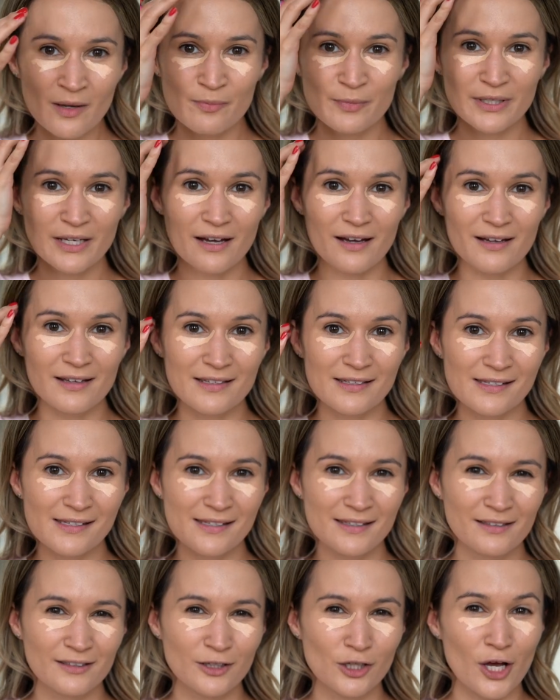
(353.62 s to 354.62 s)
because
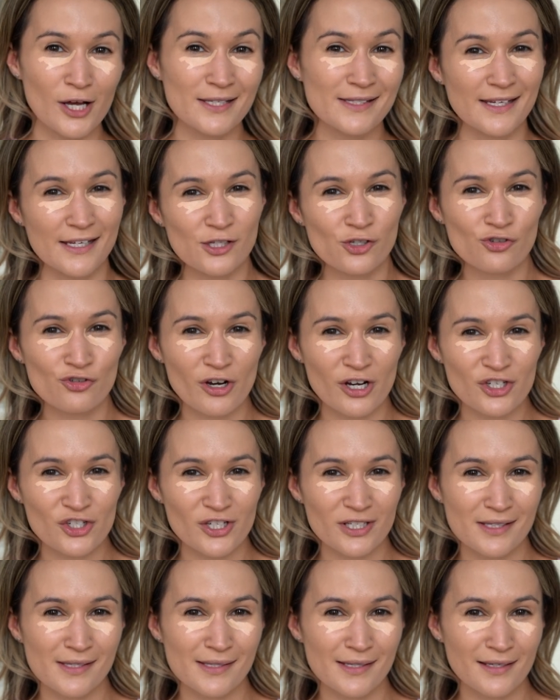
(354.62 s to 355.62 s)
Glossier Stretch
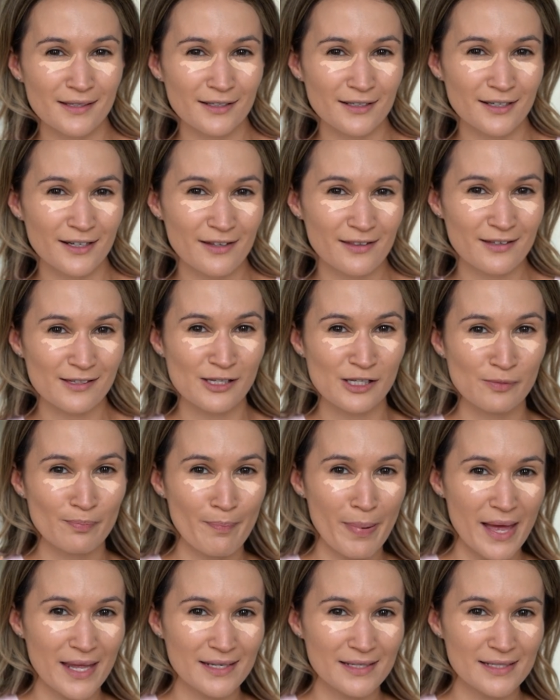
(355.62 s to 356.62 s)
Concealer, this is
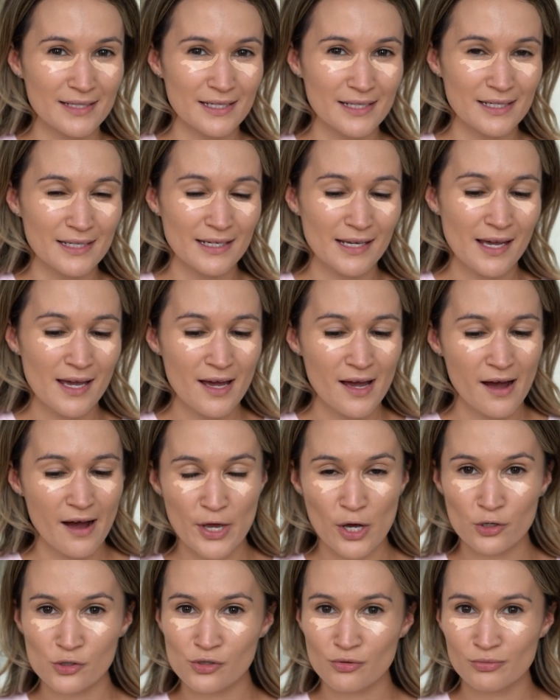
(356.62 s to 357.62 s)
Bendy.
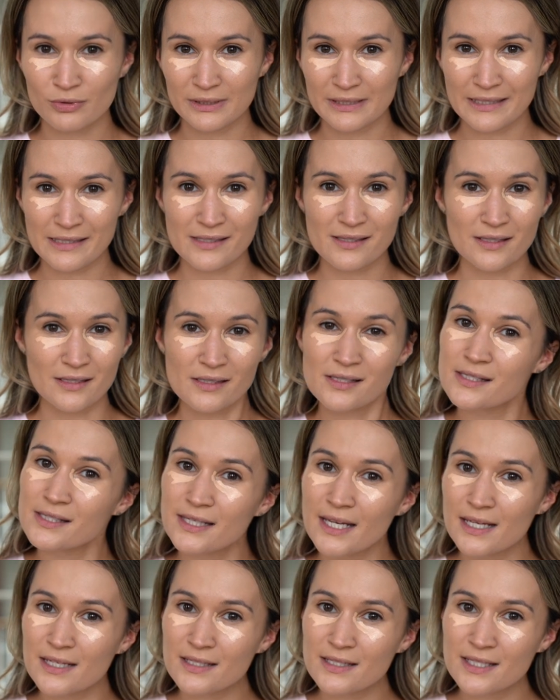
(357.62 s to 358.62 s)
They also released a
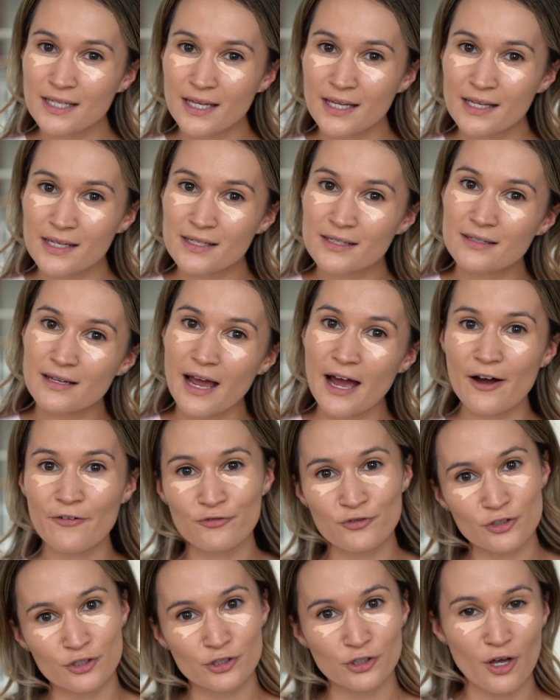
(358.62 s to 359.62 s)
skin tint
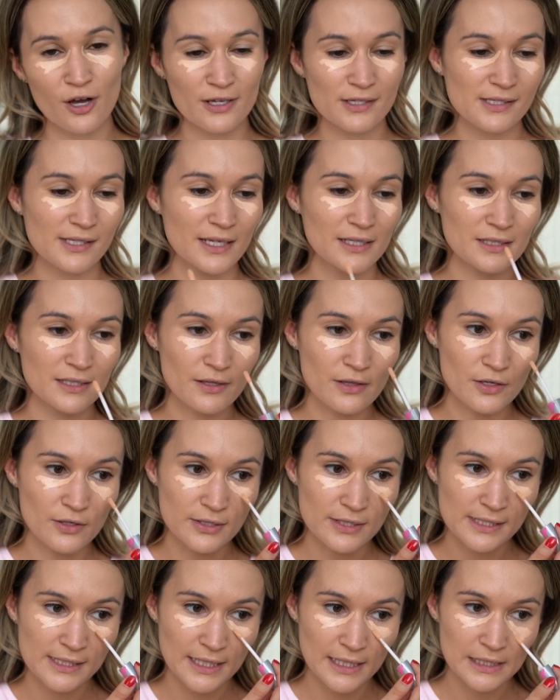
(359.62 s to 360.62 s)
after Glossier did
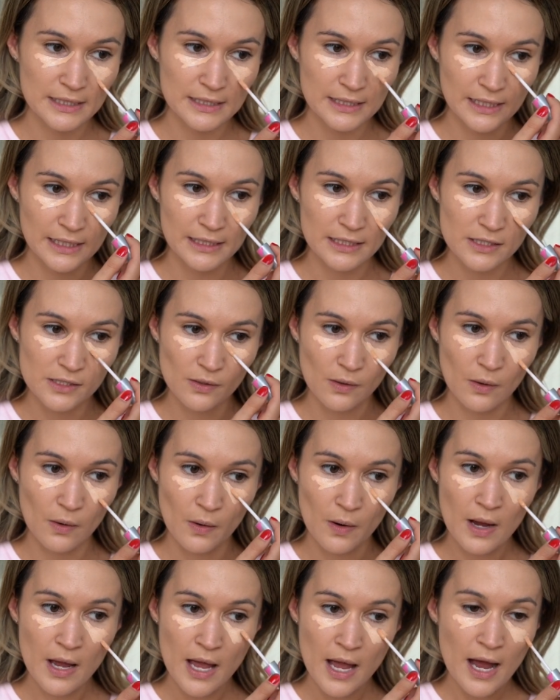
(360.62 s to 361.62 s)
their skin tint.
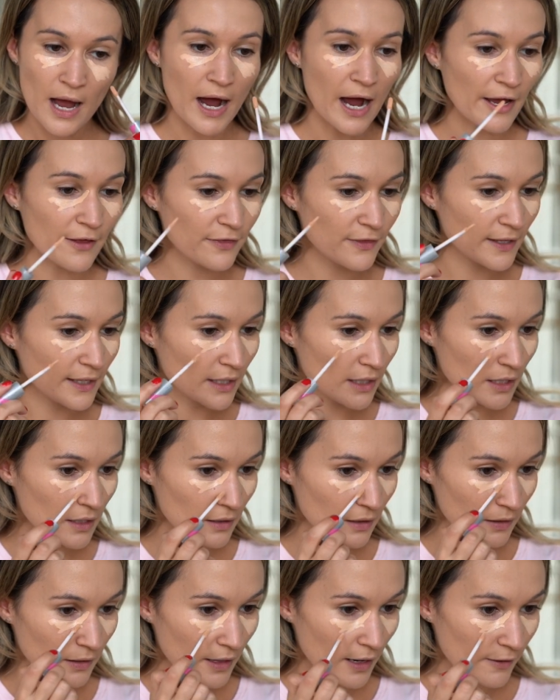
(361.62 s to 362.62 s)
So I
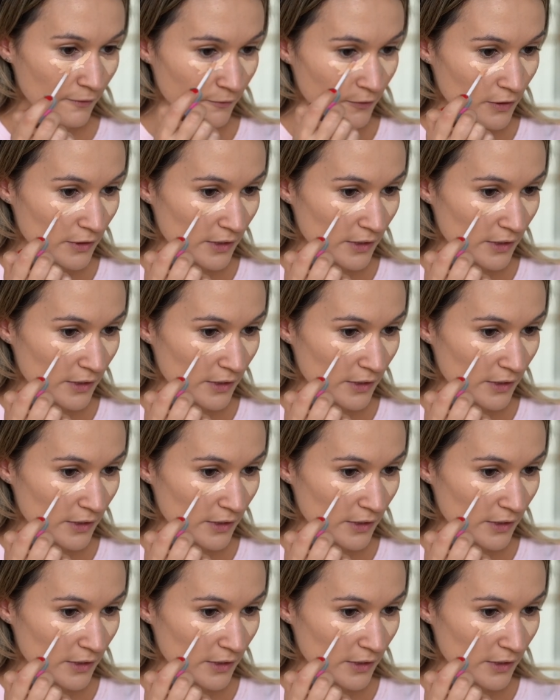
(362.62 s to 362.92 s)
think that